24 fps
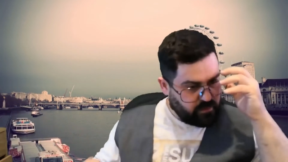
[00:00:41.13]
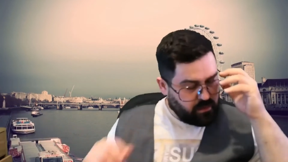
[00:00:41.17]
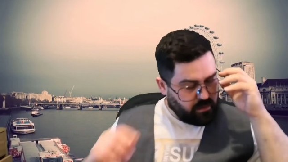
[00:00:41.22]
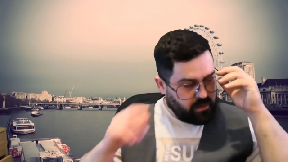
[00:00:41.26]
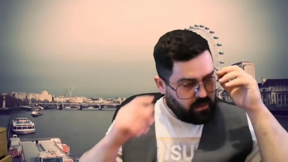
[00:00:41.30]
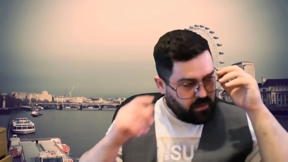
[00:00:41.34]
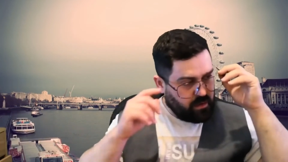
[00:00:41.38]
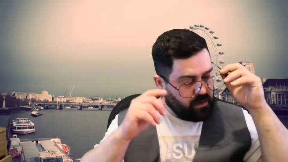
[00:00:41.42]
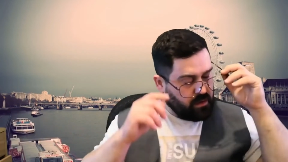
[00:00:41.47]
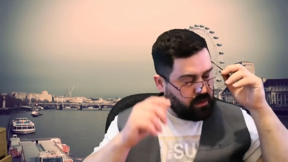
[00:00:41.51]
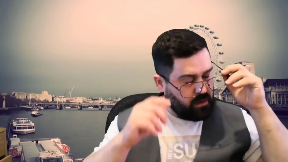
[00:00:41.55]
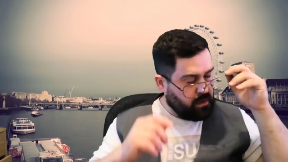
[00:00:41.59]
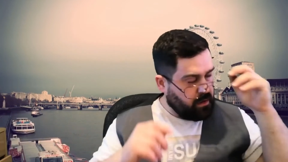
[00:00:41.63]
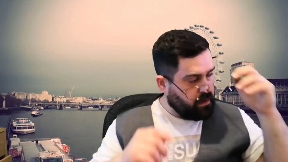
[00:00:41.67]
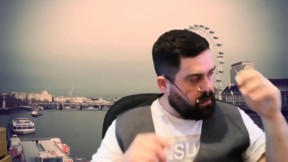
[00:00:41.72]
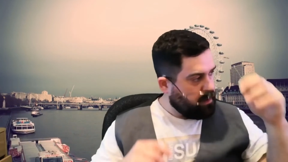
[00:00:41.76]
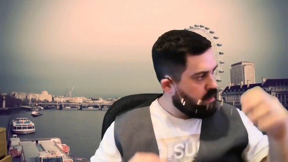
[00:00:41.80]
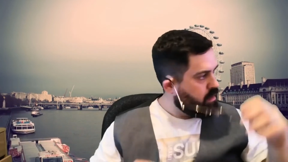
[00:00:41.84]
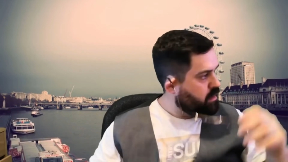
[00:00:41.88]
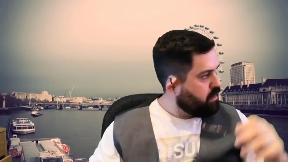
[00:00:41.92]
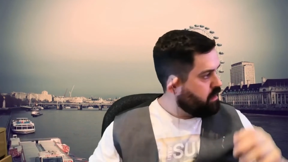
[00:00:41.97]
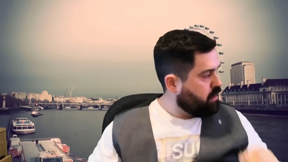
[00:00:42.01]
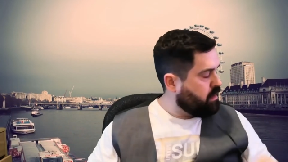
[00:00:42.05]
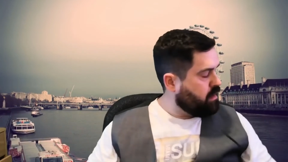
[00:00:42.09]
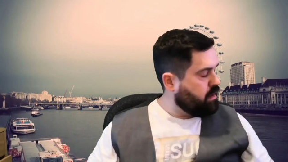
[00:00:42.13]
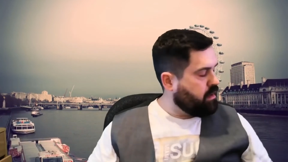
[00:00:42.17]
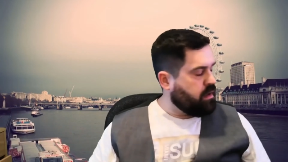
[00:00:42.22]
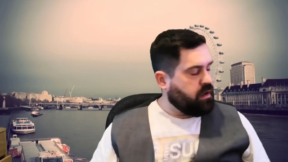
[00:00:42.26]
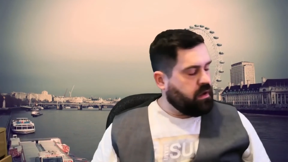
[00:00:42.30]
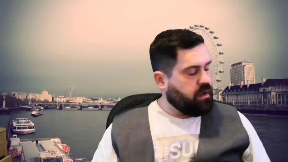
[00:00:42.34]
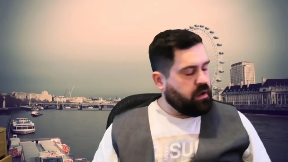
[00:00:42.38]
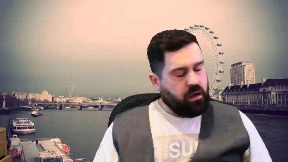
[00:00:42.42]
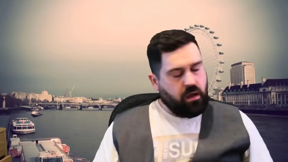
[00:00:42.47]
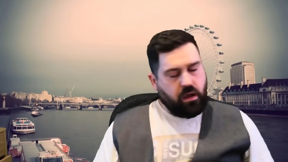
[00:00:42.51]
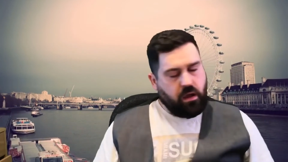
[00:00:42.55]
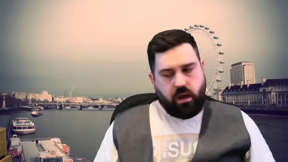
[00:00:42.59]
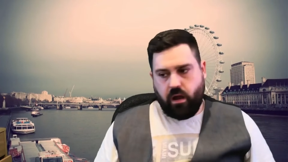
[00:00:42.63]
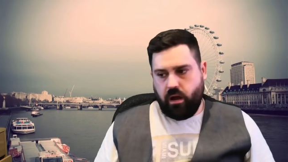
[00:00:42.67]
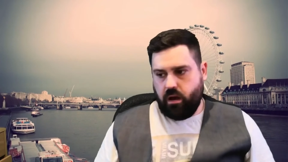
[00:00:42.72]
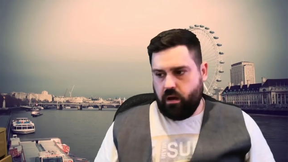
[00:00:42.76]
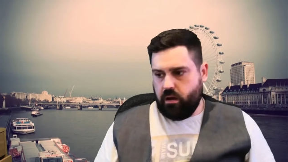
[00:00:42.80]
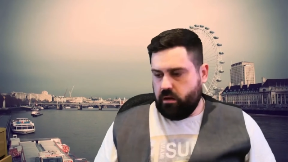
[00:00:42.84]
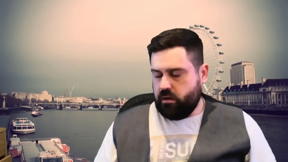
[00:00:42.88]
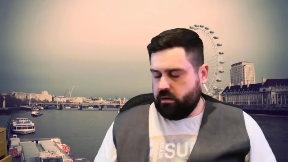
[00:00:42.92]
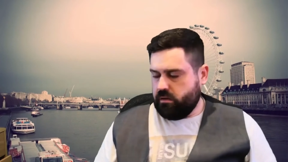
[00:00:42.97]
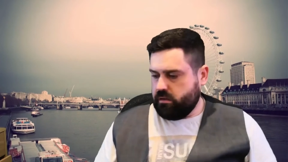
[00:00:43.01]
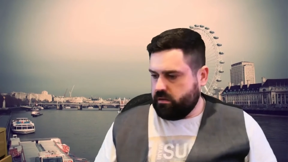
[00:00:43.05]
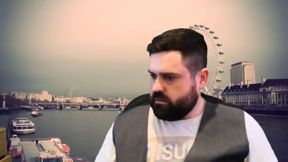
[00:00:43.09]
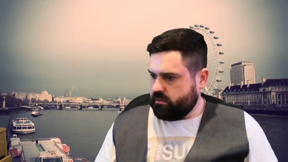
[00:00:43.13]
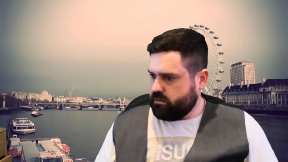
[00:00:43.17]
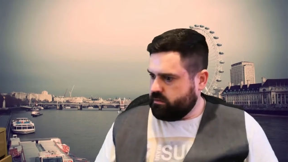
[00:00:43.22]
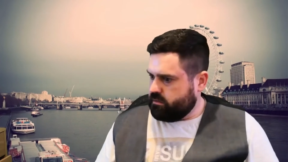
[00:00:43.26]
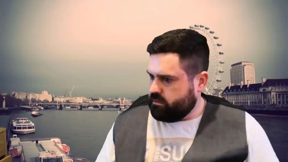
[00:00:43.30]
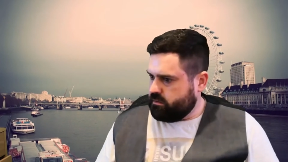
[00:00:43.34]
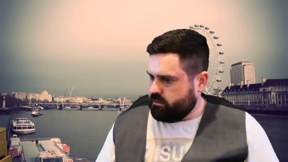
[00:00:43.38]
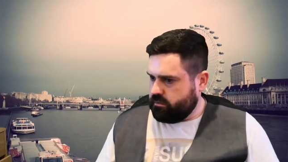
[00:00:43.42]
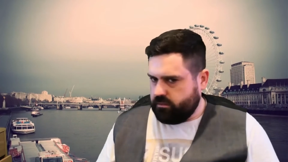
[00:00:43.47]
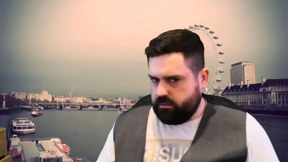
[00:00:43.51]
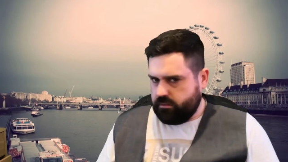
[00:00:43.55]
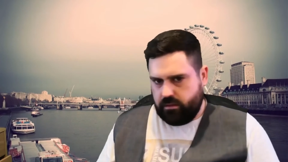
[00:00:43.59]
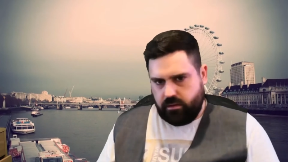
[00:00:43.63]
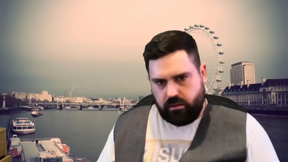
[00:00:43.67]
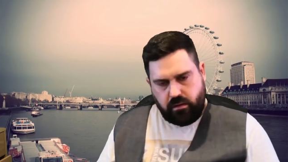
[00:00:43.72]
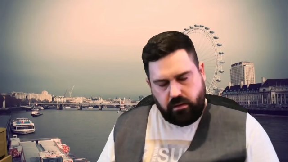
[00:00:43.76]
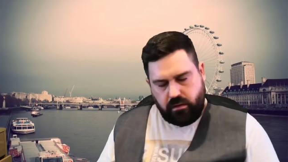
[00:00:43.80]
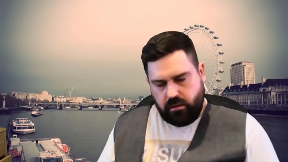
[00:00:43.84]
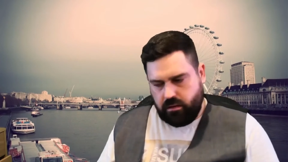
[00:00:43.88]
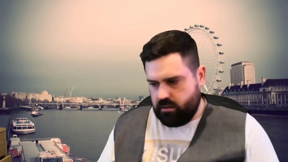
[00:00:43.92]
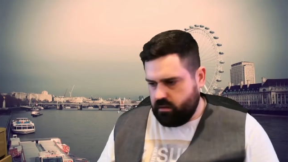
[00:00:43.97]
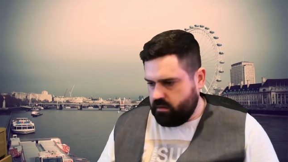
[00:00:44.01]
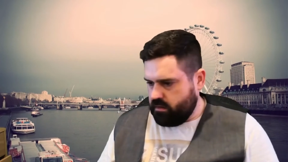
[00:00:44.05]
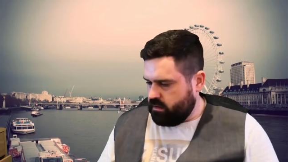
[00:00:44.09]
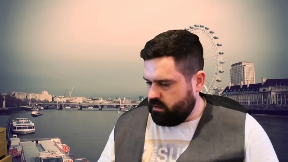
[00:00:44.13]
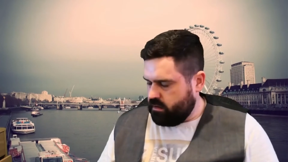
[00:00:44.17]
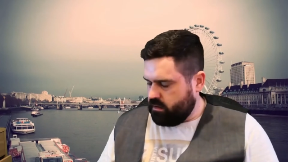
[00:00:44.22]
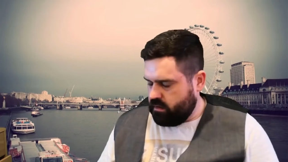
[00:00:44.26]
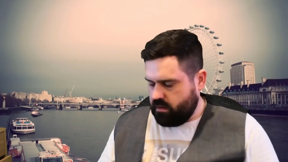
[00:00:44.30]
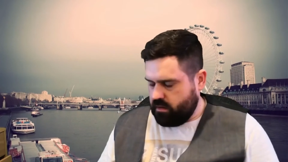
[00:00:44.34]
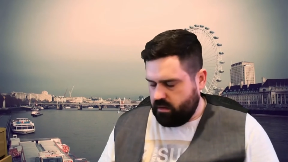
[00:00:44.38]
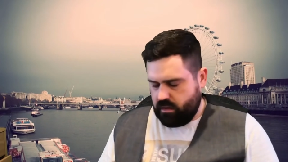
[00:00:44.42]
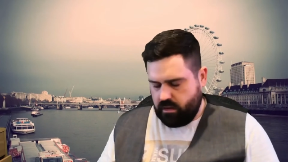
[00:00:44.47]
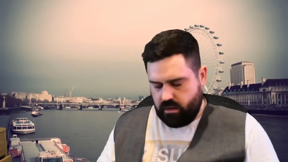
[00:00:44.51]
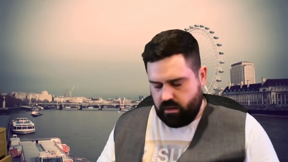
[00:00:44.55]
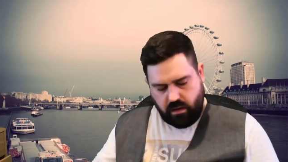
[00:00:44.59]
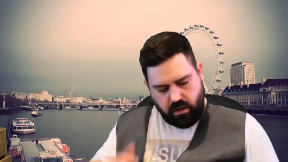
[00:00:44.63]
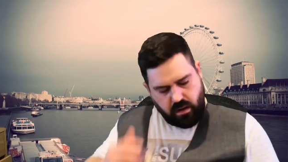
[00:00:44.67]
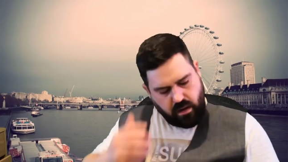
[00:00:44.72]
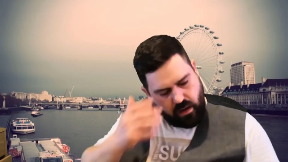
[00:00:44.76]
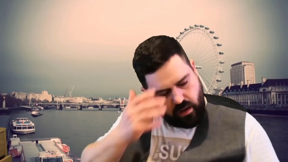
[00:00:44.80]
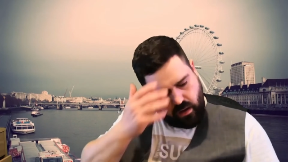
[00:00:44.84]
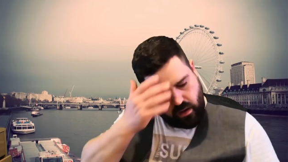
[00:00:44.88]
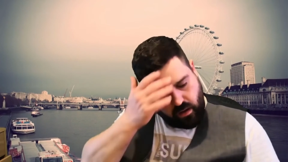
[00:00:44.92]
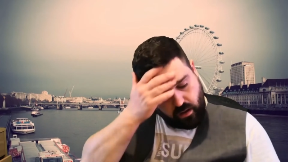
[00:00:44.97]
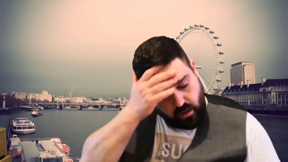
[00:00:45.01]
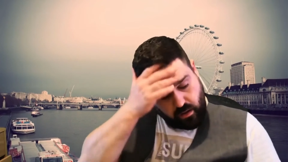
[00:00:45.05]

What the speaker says: (no one is talking)